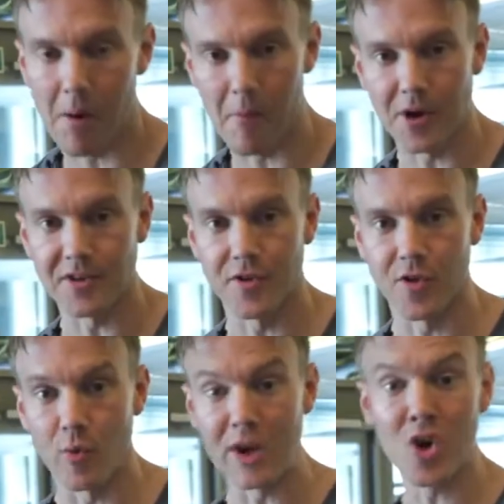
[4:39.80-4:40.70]
our bodies so
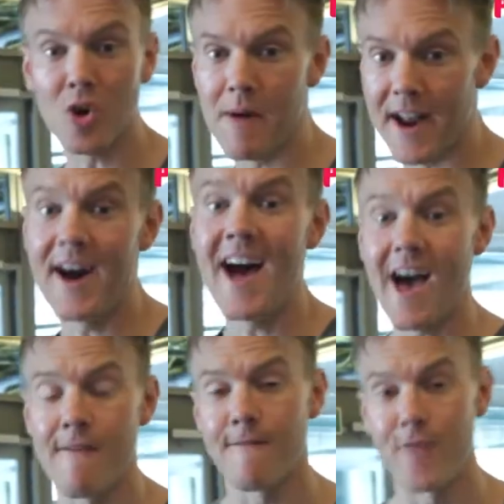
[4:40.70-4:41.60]
that we look better
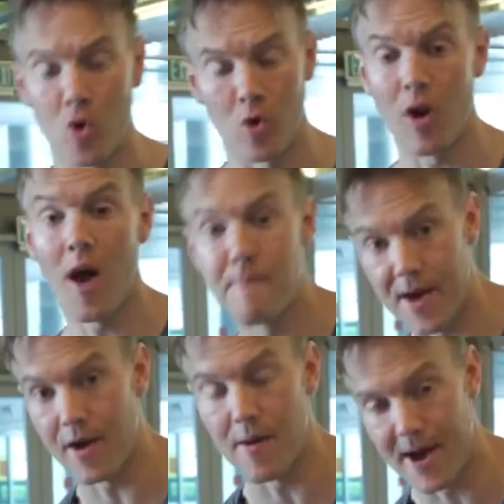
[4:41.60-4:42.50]
and feel
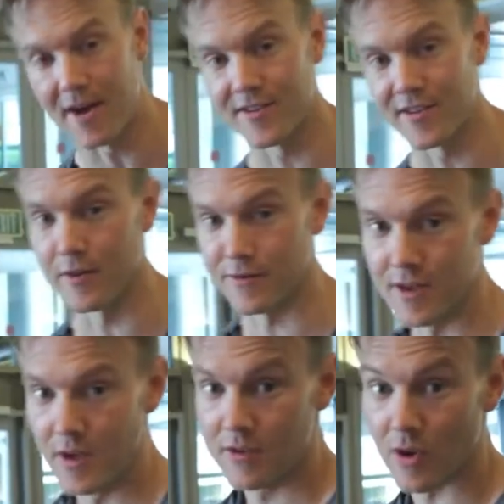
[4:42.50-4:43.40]
better about ourselves.
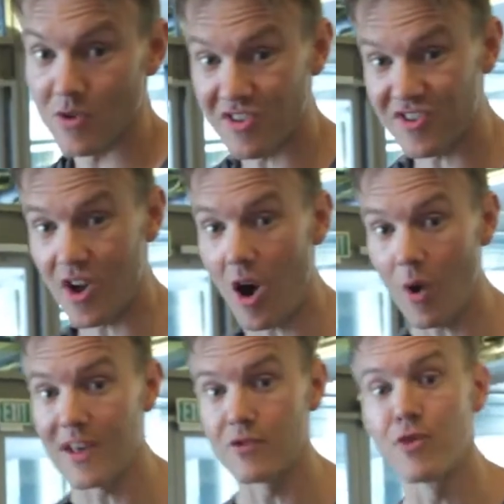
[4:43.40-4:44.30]
So
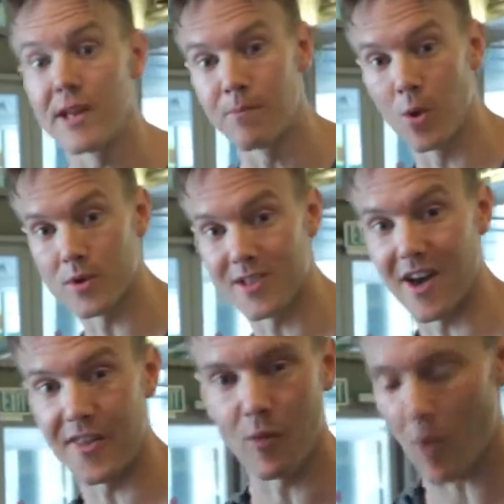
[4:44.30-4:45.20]
style is really important,
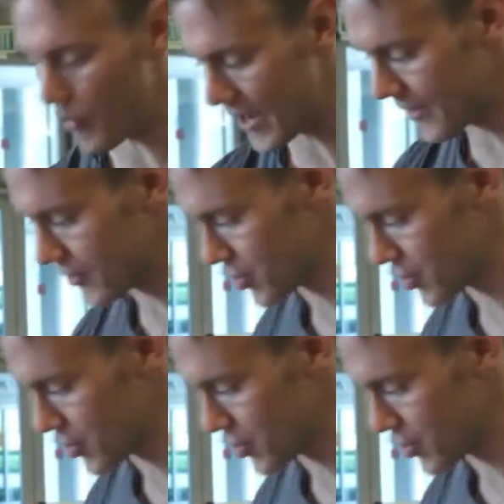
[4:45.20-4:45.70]
I think, when we're in the